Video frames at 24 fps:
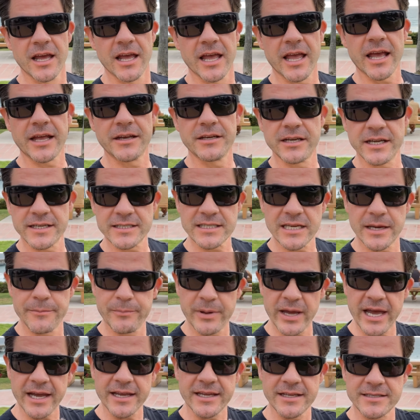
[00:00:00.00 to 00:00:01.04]
And yes, I'm
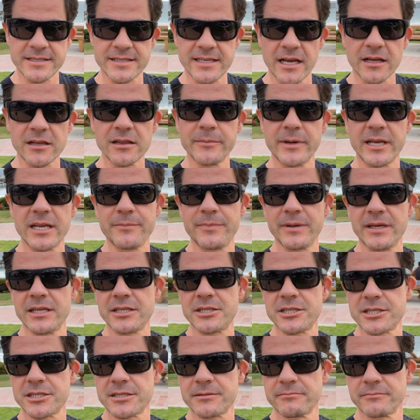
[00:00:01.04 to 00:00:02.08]
back at San Clemente
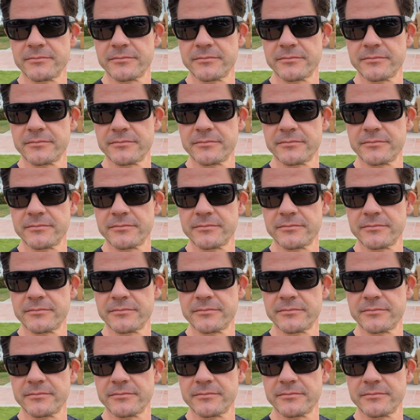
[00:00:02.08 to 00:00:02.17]
Beach.